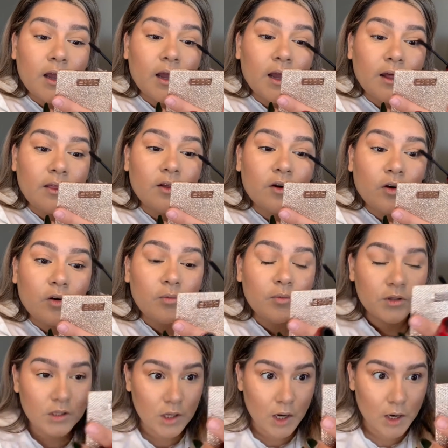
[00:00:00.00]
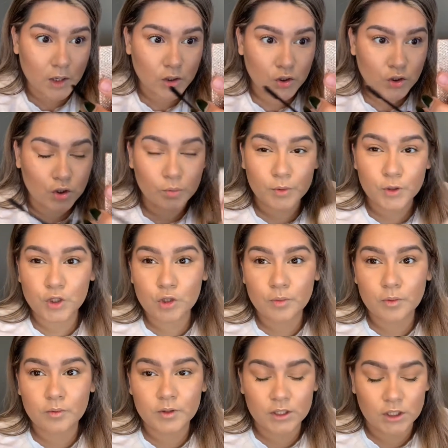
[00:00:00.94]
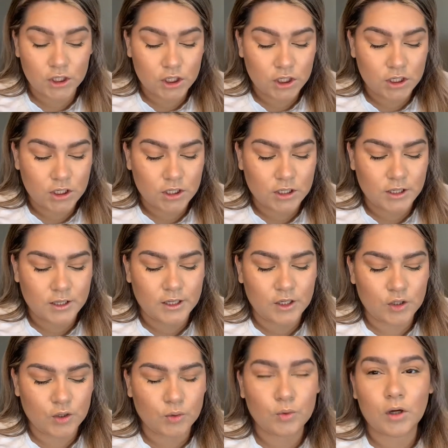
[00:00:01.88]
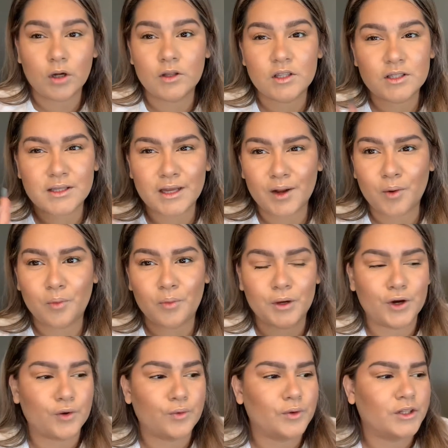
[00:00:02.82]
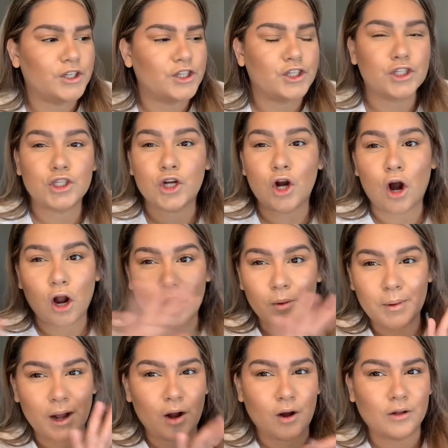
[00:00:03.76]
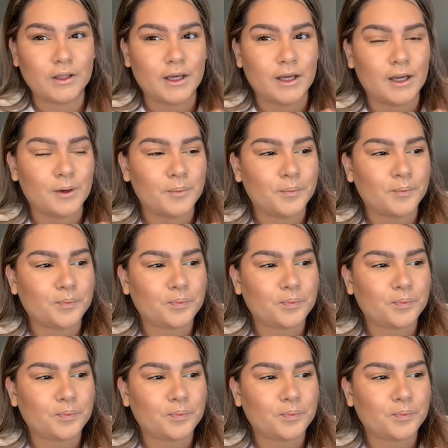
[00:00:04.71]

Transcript: And they're almost like super, super religious. And they do all this like weird religious talk about like,